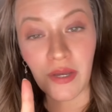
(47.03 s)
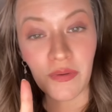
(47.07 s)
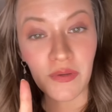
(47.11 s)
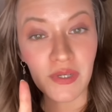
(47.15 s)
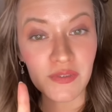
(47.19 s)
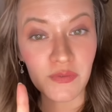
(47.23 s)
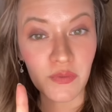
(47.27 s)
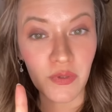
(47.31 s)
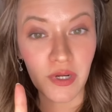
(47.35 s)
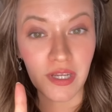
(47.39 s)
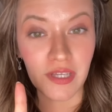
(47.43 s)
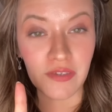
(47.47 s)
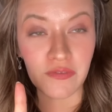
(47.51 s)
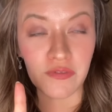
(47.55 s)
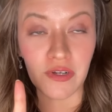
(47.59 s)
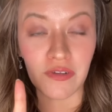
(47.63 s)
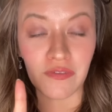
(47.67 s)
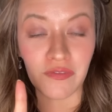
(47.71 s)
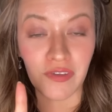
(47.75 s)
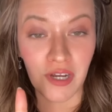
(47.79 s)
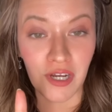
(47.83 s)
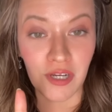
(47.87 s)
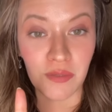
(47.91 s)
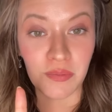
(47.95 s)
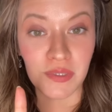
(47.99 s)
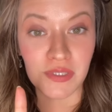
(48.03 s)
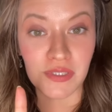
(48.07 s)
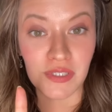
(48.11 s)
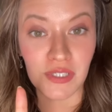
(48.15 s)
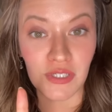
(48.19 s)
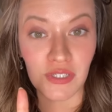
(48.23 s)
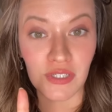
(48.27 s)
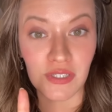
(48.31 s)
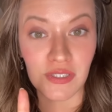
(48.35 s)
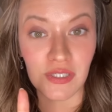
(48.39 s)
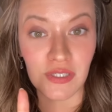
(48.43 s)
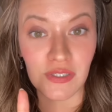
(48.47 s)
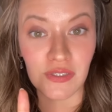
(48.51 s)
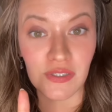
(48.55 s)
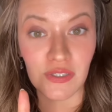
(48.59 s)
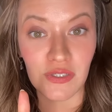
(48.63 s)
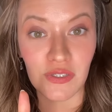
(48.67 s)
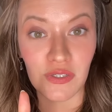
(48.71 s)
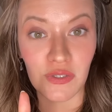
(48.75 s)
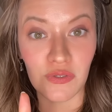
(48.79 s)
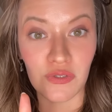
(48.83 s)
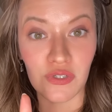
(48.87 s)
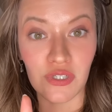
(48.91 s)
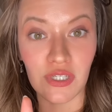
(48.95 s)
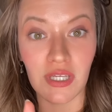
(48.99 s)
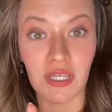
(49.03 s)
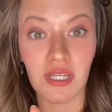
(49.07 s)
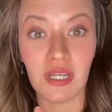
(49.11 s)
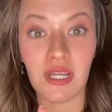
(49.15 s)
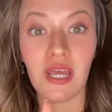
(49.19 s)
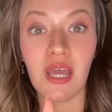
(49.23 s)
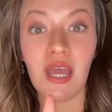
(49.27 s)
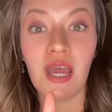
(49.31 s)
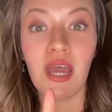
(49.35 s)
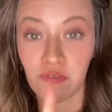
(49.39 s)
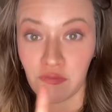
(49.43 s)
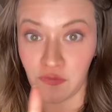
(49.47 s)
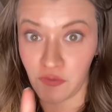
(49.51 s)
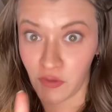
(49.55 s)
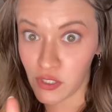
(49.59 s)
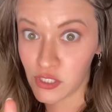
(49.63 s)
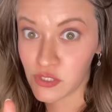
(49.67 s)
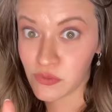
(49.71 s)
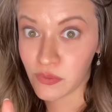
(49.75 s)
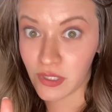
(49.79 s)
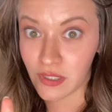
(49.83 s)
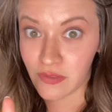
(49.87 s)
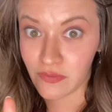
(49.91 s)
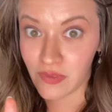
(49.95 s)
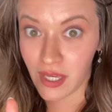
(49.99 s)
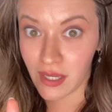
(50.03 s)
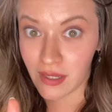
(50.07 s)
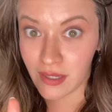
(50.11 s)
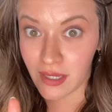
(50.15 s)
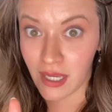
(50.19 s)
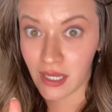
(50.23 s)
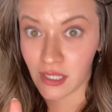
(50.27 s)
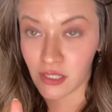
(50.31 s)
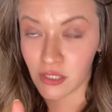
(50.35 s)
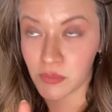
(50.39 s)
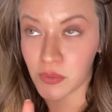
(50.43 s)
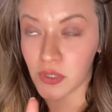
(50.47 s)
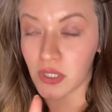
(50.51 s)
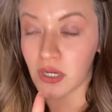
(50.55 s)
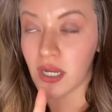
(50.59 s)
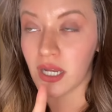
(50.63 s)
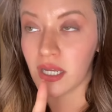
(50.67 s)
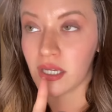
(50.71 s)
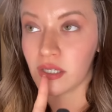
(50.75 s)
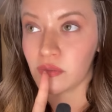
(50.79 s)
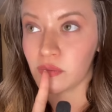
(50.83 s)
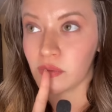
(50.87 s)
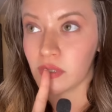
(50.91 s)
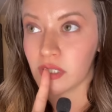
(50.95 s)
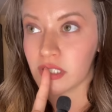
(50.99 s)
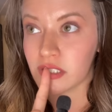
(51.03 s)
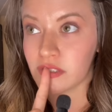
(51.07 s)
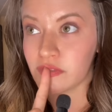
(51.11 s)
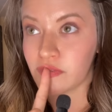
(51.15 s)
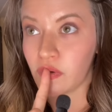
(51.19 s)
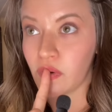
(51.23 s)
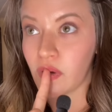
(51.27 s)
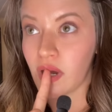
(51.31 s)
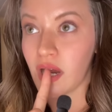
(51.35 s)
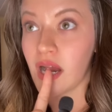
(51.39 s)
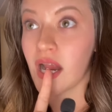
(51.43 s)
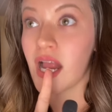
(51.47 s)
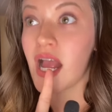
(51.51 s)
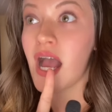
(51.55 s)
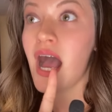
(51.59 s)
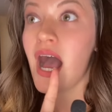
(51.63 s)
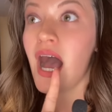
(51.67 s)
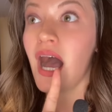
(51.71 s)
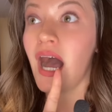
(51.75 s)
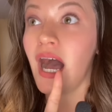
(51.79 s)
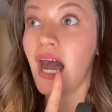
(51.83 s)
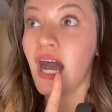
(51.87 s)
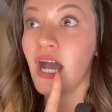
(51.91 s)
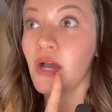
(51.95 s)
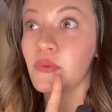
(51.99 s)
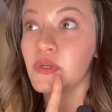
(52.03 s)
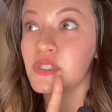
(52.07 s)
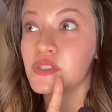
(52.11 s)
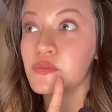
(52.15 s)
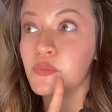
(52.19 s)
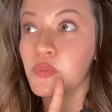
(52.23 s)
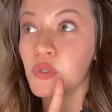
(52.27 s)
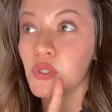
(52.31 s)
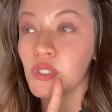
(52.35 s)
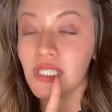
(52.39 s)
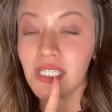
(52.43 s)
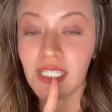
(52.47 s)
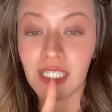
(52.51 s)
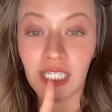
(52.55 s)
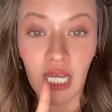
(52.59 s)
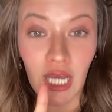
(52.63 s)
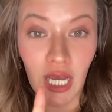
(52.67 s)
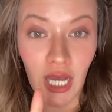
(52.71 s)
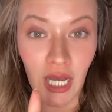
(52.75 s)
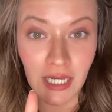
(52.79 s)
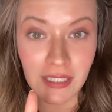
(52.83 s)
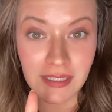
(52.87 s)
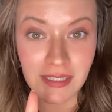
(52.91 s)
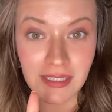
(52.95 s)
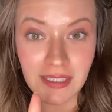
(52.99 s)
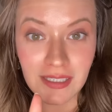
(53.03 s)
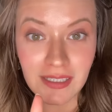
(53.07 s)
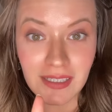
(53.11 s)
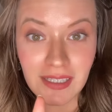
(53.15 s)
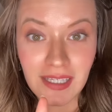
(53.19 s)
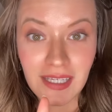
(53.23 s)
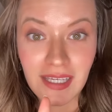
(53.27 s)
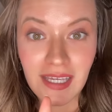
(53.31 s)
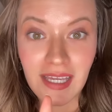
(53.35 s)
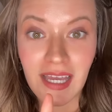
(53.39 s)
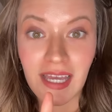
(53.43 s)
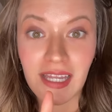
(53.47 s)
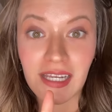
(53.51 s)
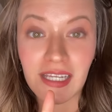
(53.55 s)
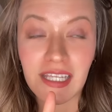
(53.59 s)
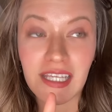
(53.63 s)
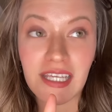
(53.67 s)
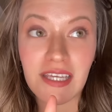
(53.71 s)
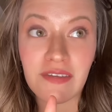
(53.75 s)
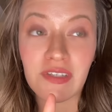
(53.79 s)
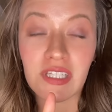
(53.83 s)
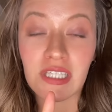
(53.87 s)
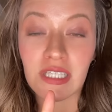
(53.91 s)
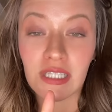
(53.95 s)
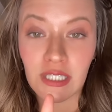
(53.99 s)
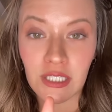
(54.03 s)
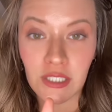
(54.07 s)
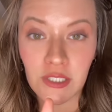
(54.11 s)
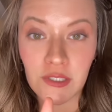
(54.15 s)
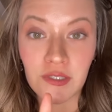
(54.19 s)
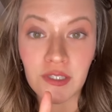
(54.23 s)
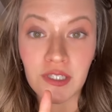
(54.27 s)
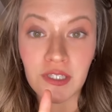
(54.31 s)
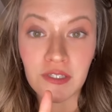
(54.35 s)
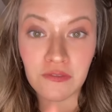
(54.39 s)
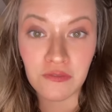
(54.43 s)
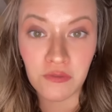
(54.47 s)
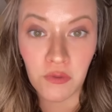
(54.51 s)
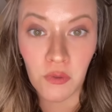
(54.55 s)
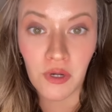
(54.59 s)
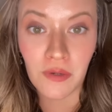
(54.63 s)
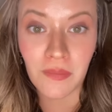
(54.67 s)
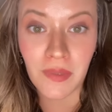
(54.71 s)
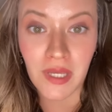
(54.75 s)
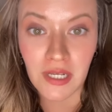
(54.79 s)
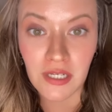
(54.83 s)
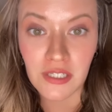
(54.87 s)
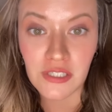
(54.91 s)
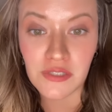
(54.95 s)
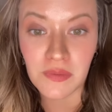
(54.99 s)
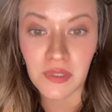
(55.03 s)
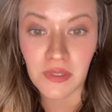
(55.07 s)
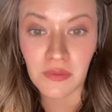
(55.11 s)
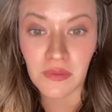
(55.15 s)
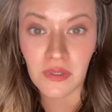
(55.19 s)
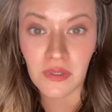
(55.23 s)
I was working for a very prestigious institution, the first one of that caliber I had worked for. I was bullied constantly and given literally 4 management